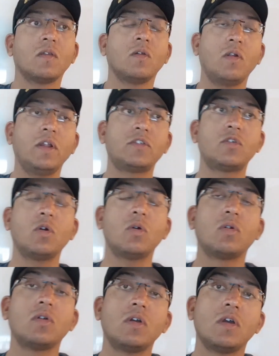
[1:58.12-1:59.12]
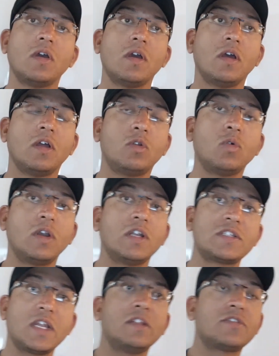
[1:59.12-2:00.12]
All right, so to
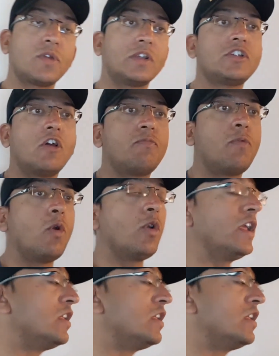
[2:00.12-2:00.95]
understand the structure of protein,